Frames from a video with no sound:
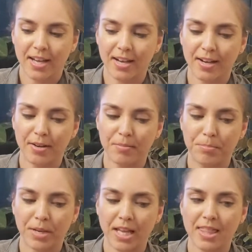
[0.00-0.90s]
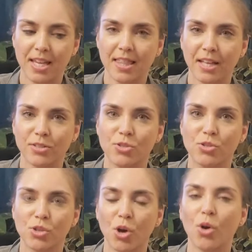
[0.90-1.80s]
But I think that's
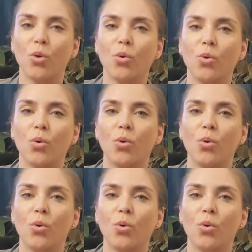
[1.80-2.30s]
so